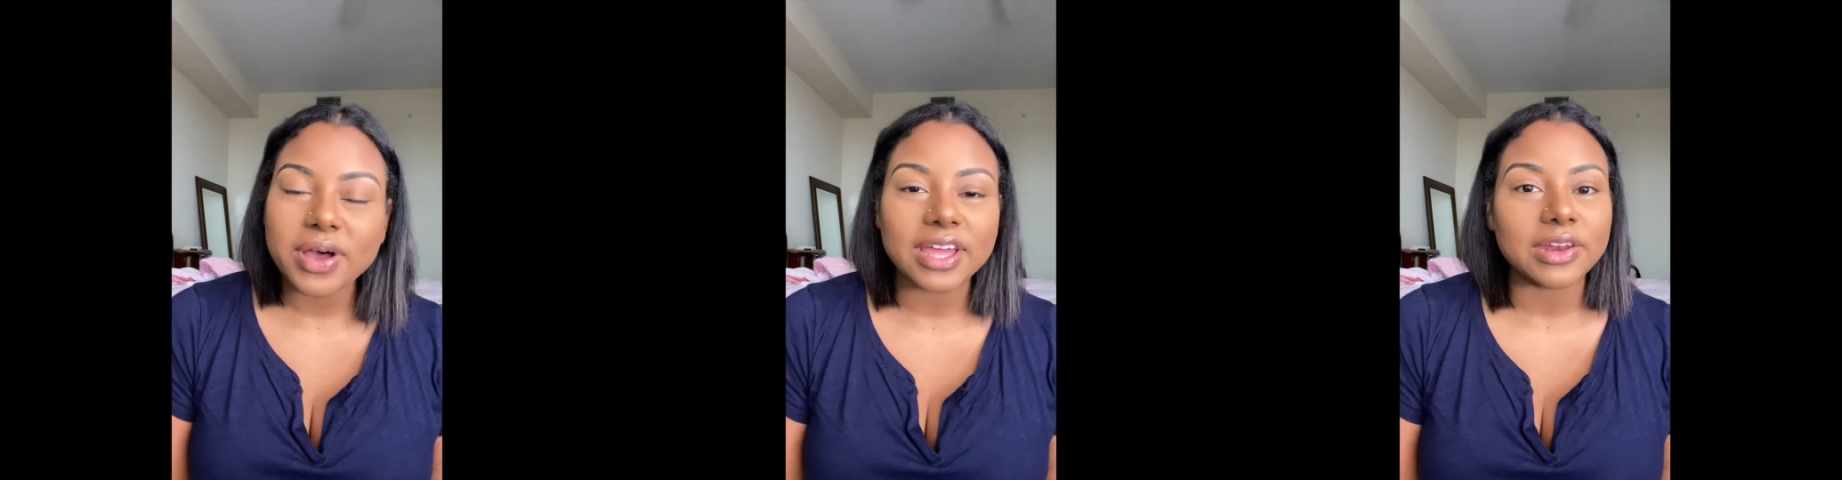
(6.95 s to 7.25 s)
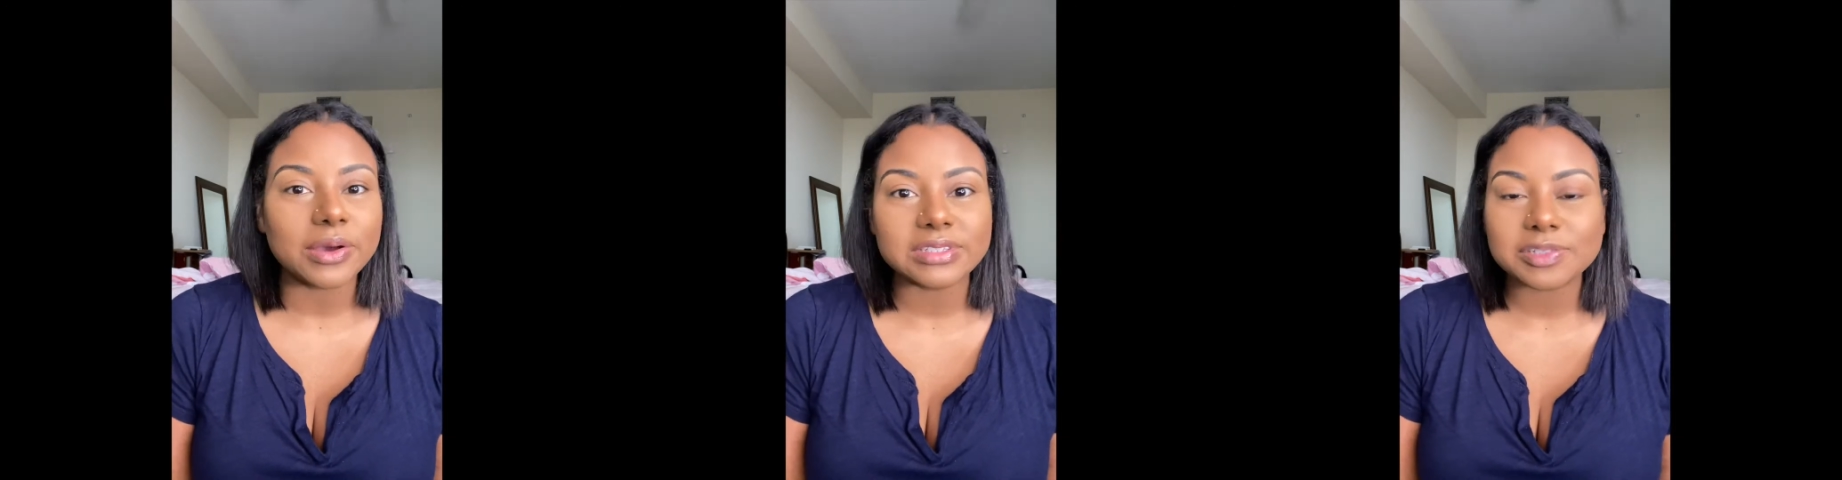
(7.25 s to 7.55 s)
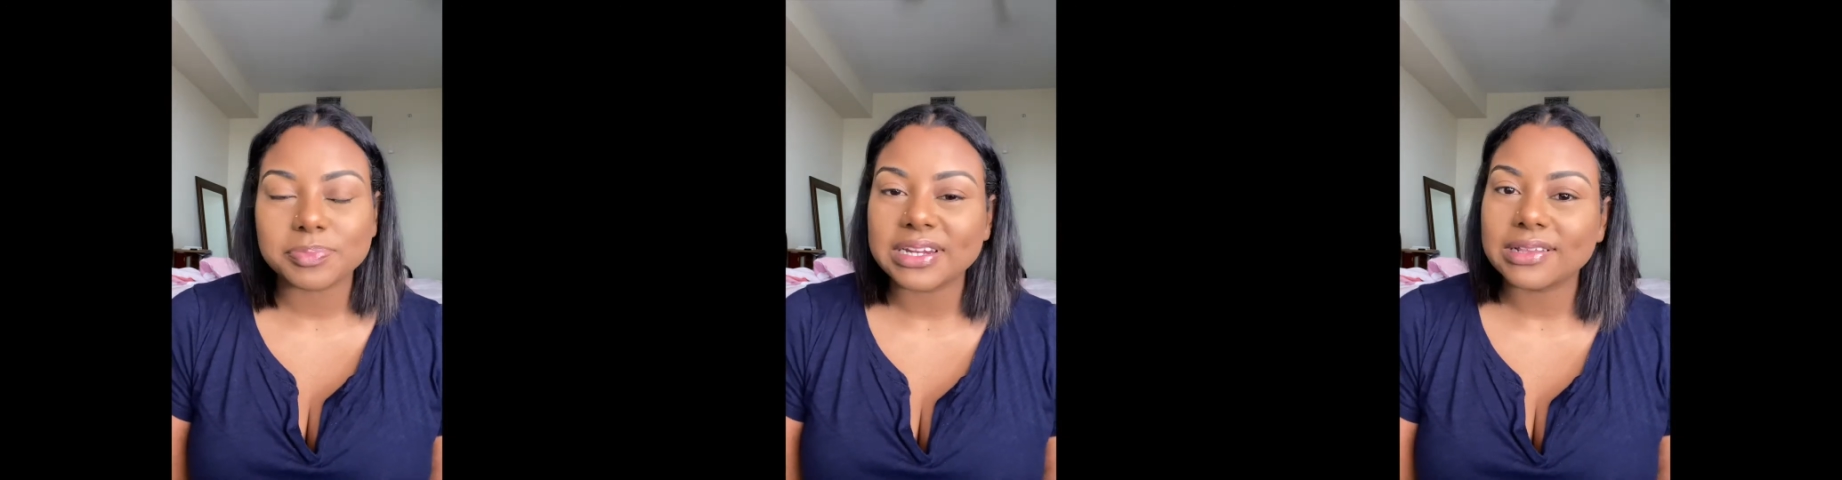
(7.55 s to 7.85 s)
I know it's
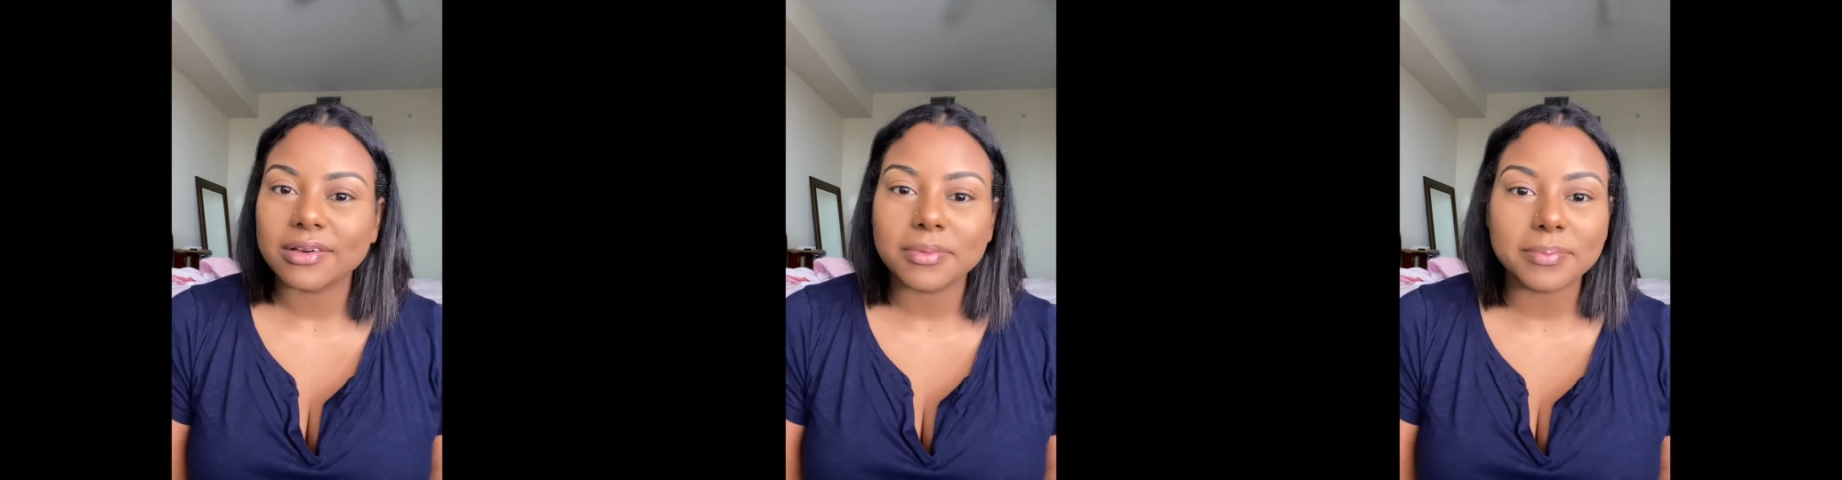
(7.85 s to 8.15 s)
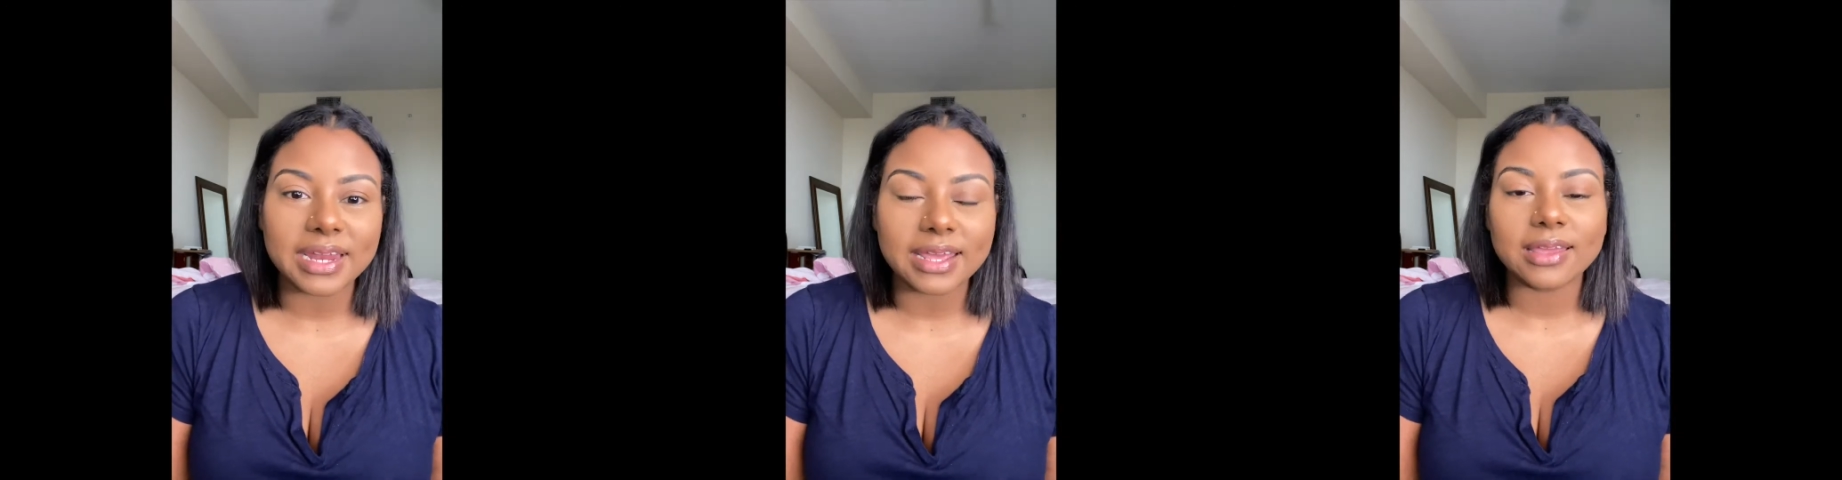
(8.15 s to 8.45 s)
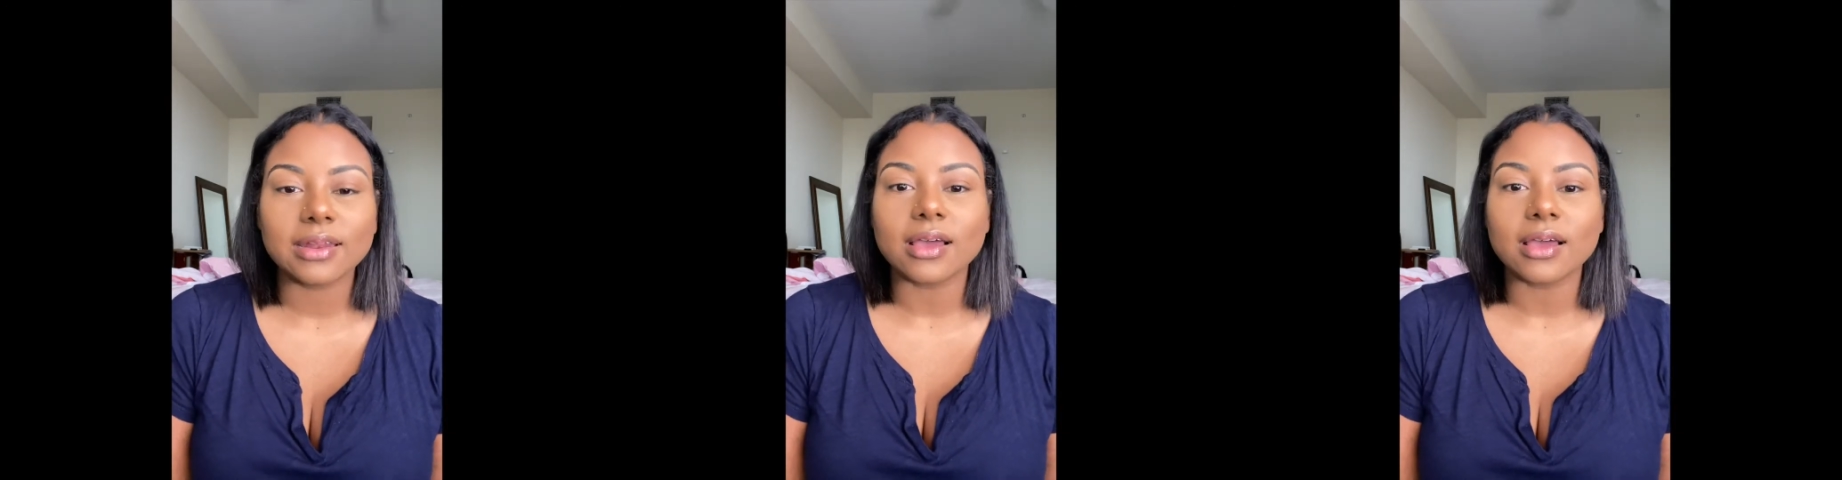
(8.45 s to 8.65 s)
been a little minute,